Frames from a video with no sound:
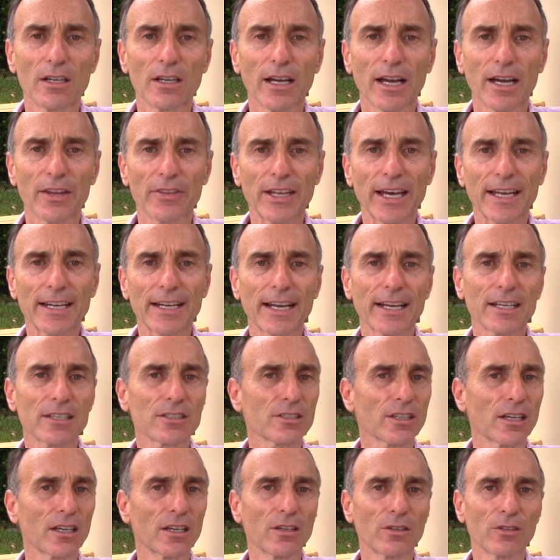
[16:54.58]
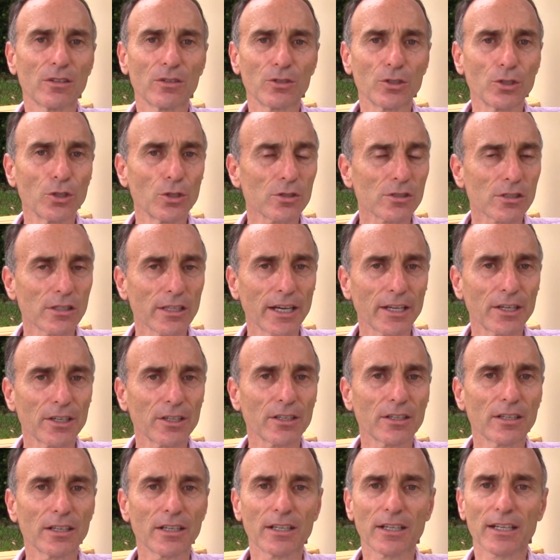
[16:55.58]
And that has a
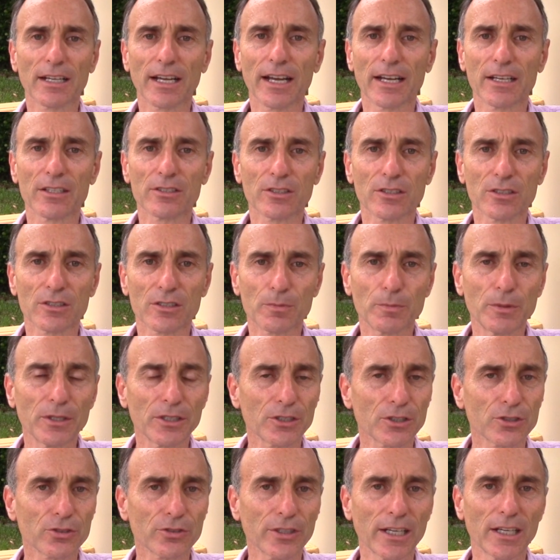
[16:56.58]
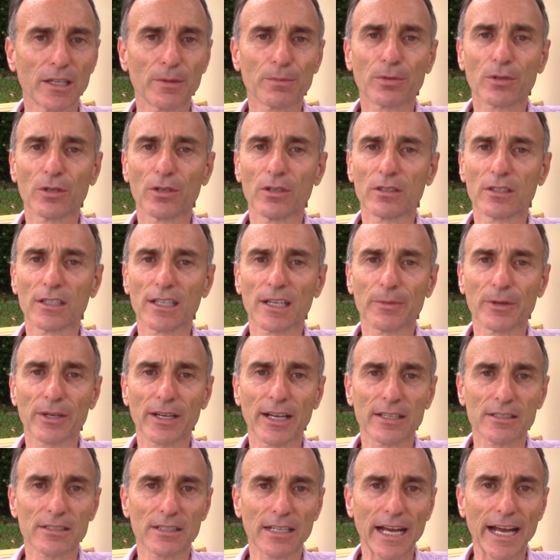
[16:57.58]
newsletter, and it has a speaker training program, it
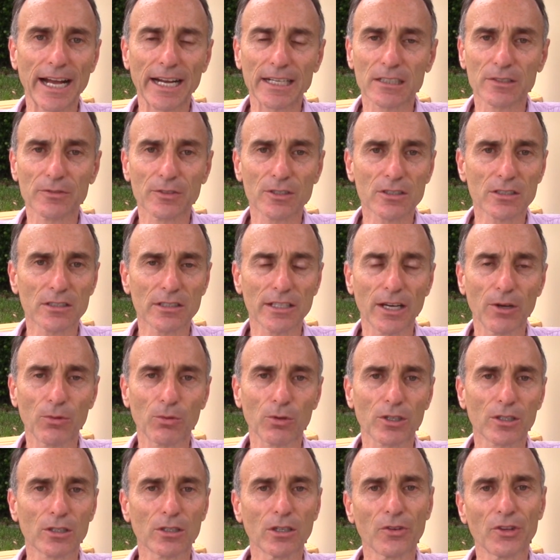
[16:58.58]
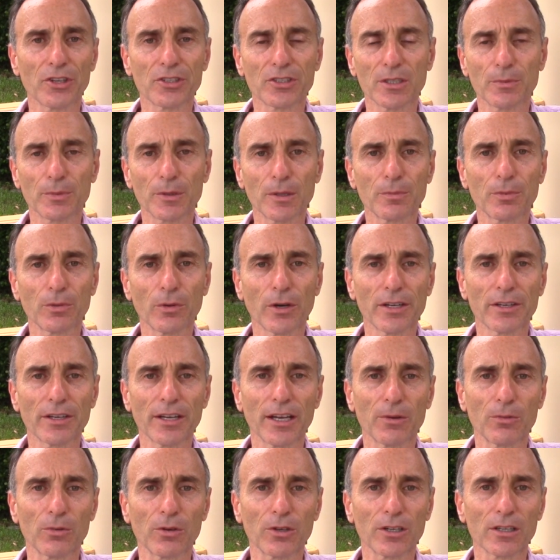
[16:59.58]
has an activist network called the Tipping Point
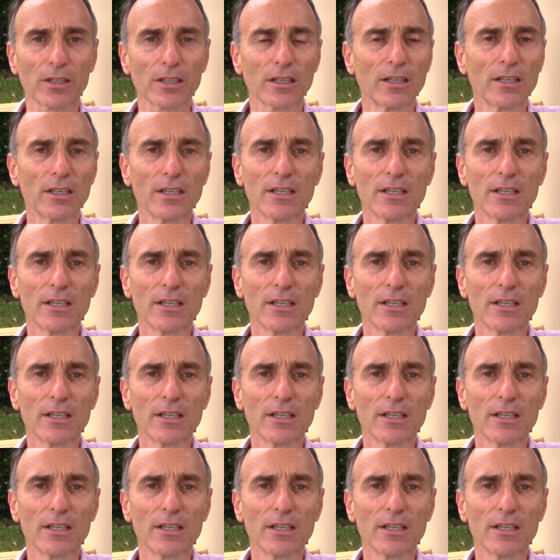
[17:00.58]
Network.